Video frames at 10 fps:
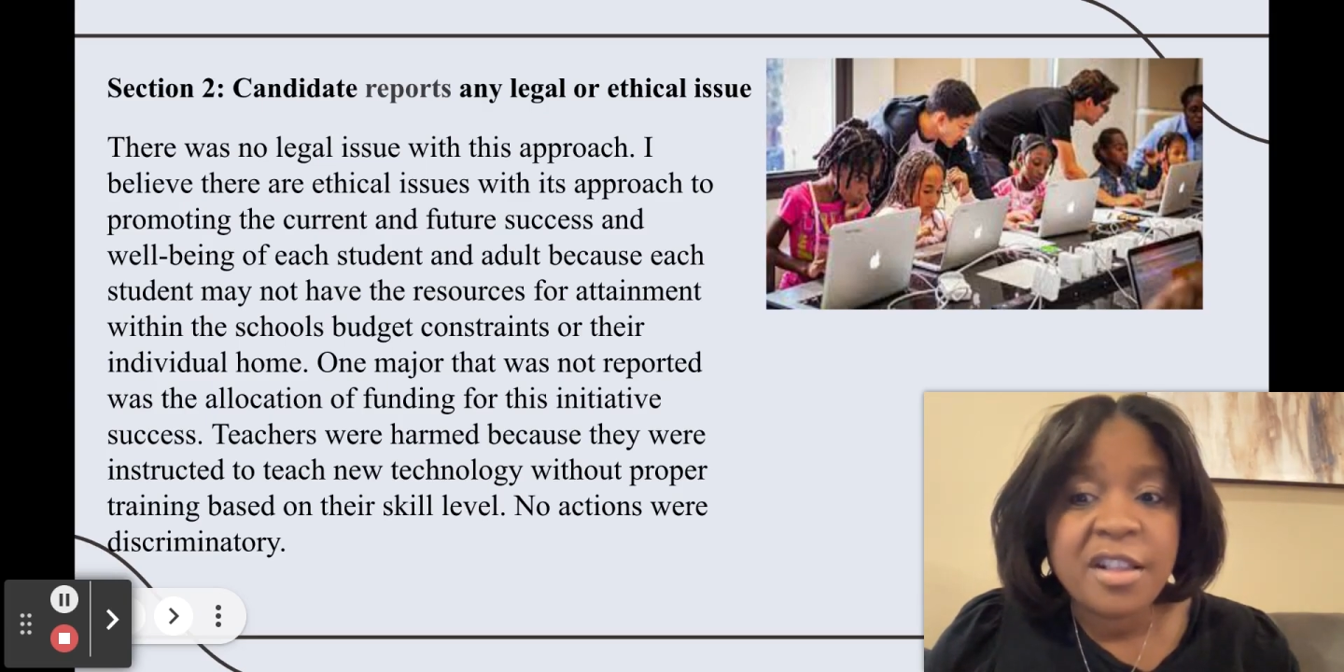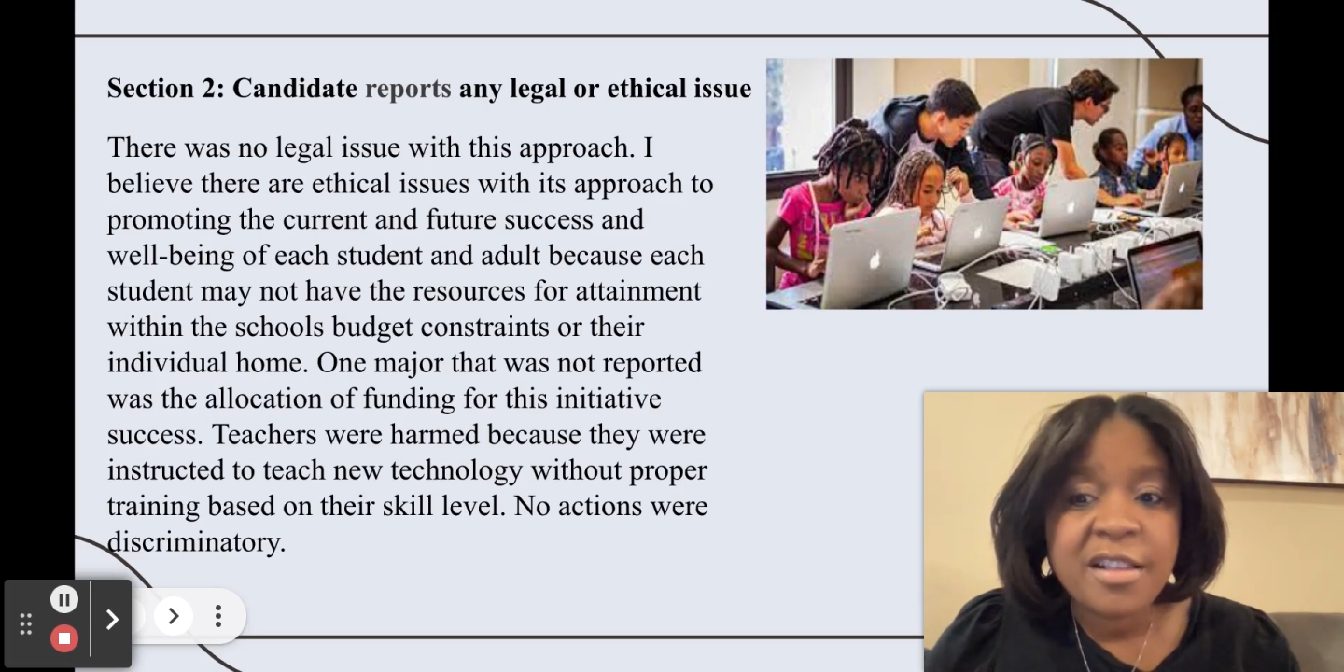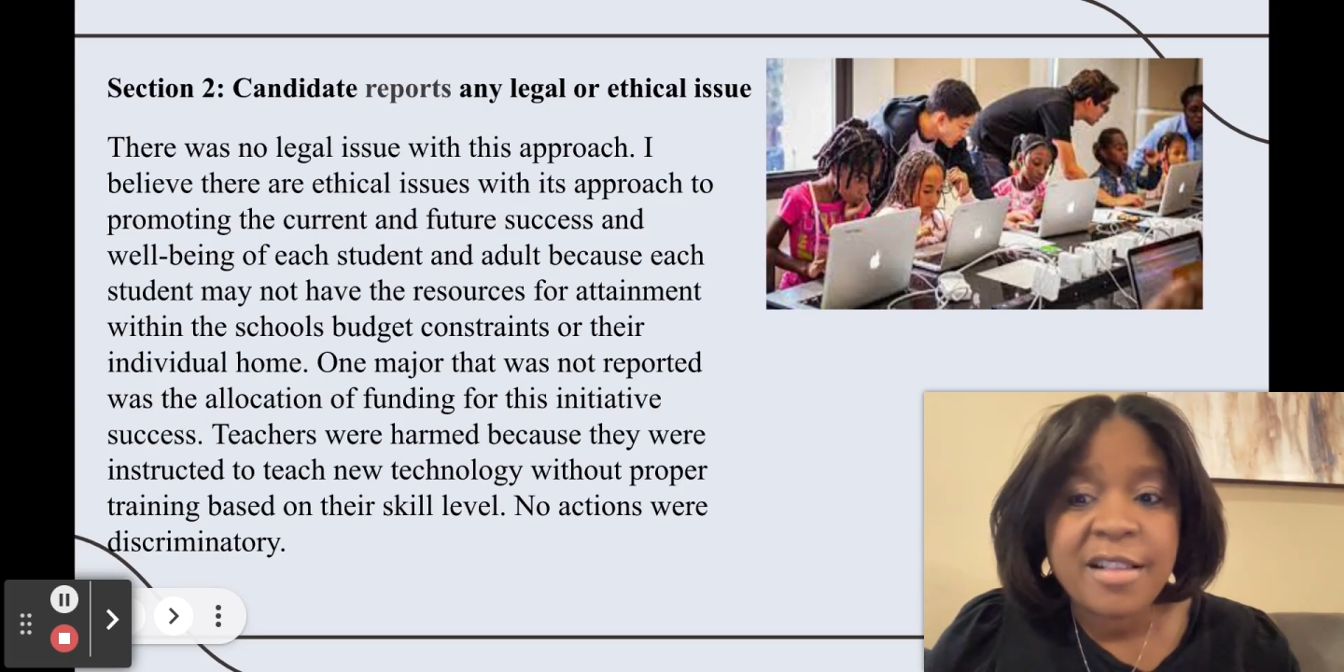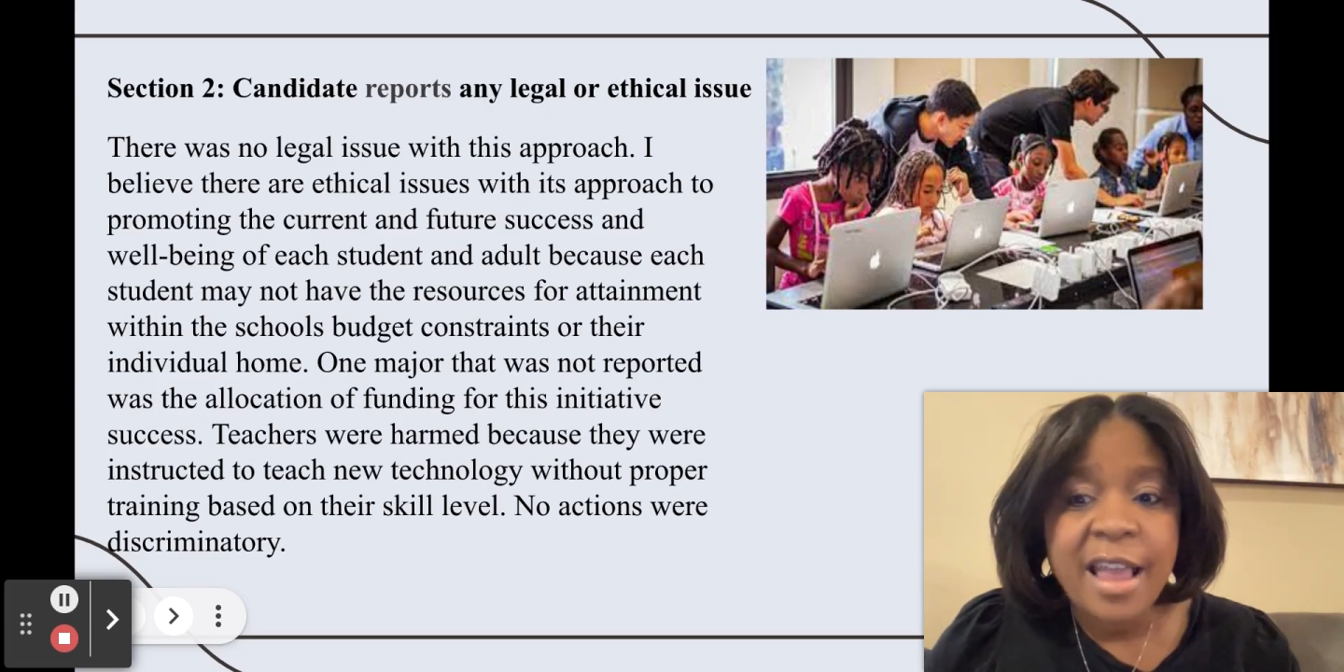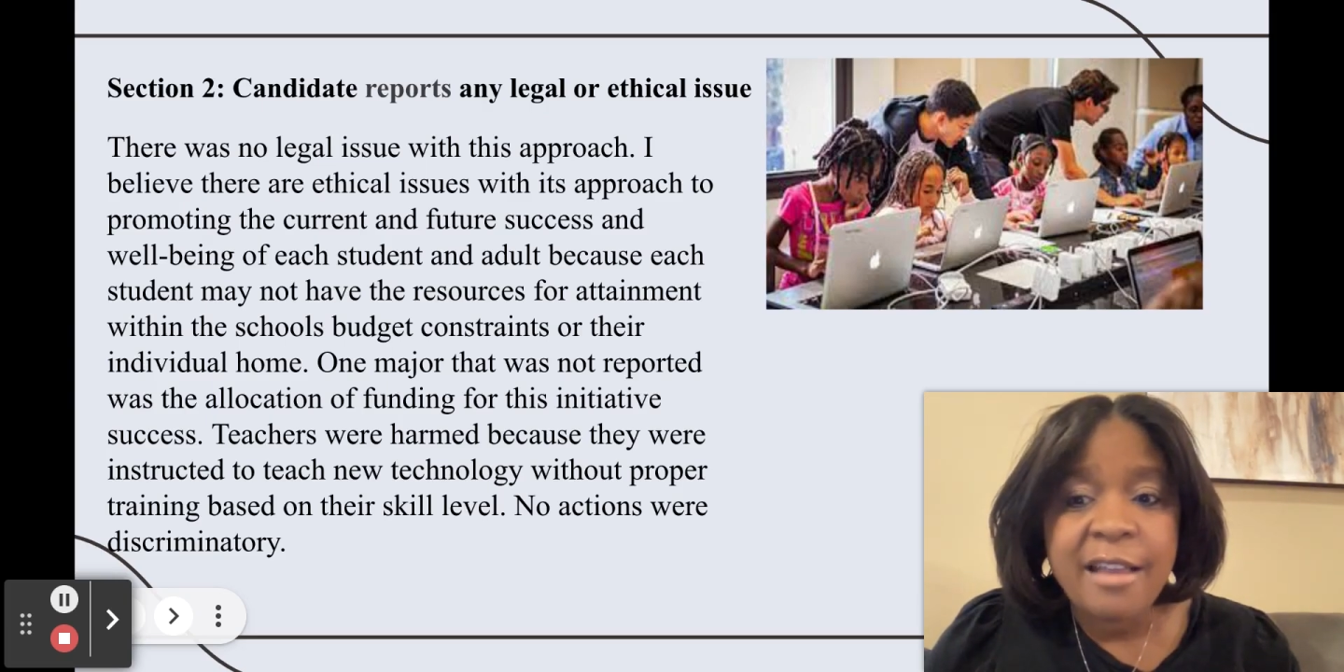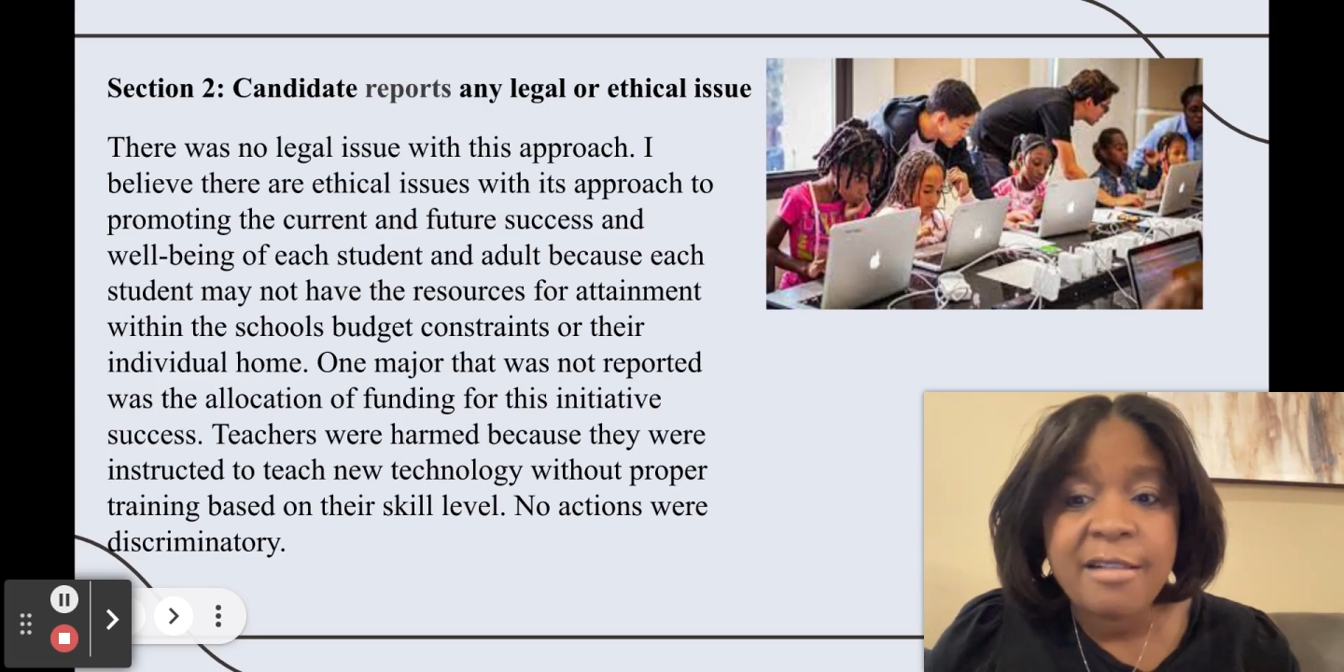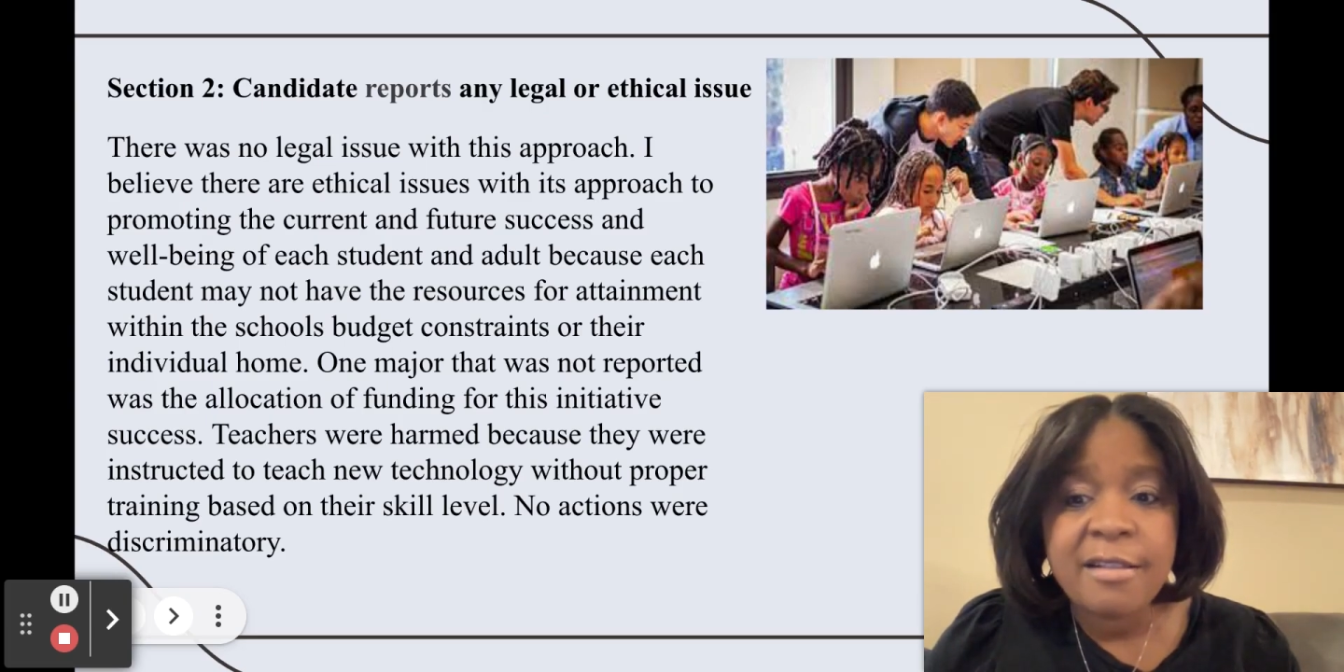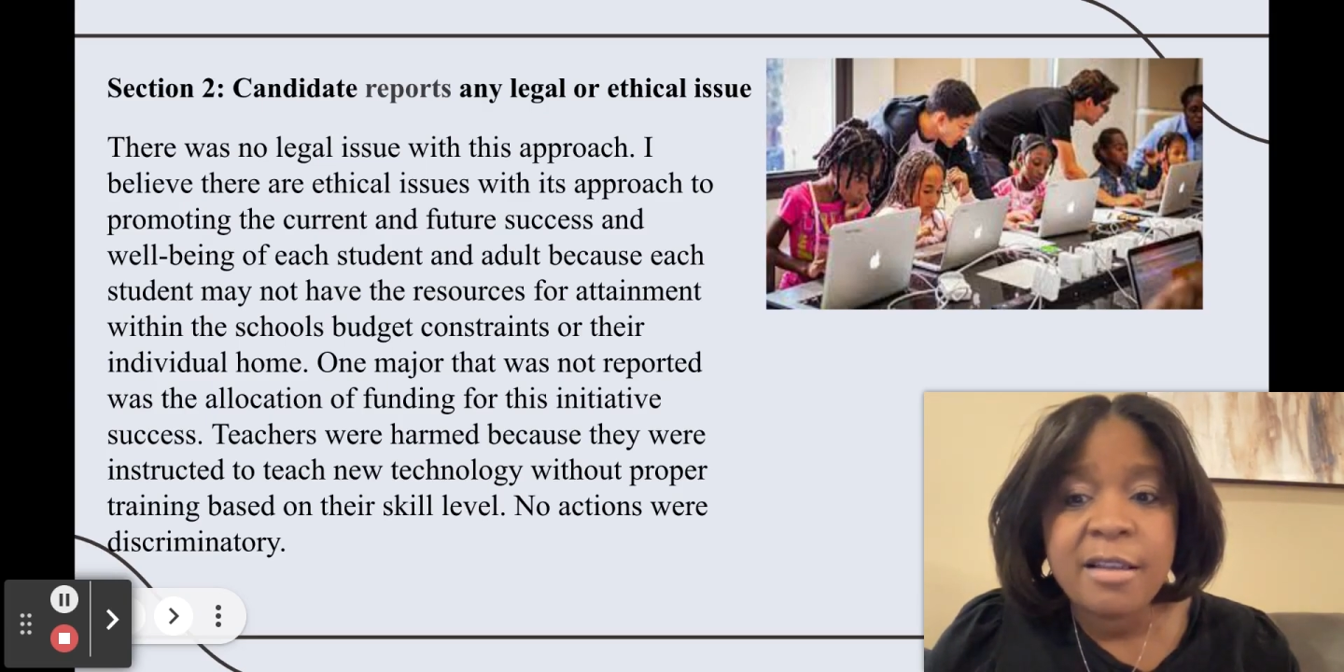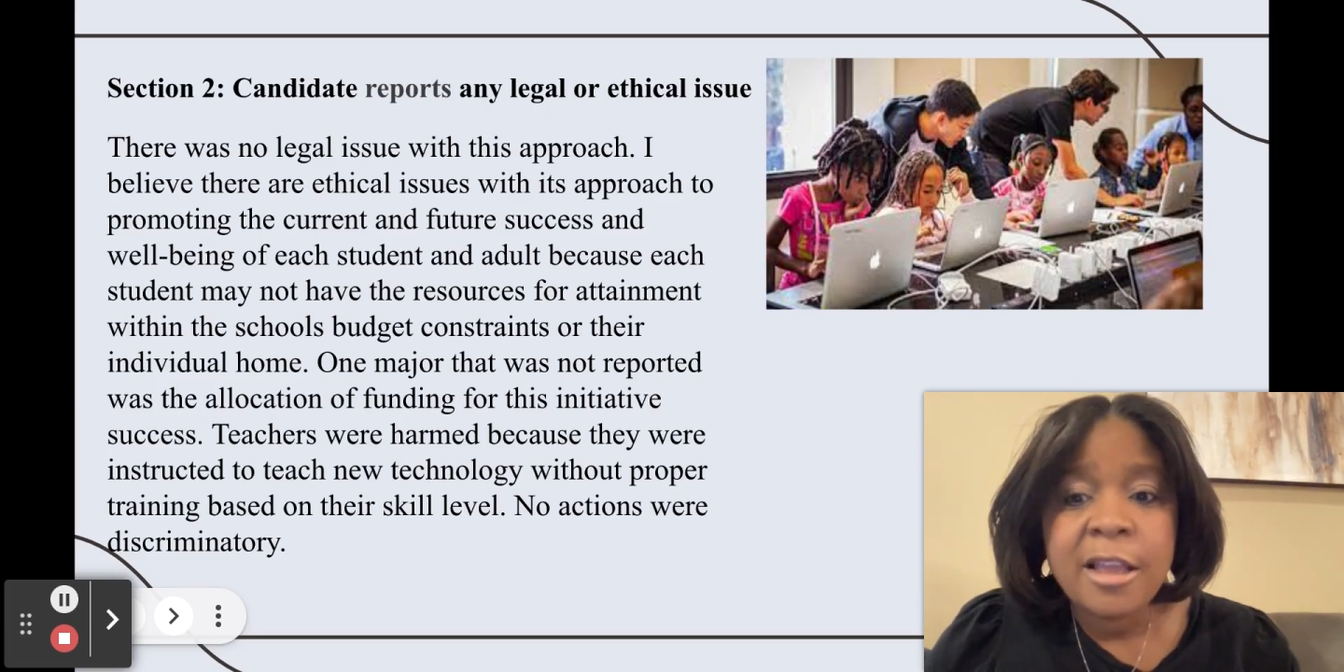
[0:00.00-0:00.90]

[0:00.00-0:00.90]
success.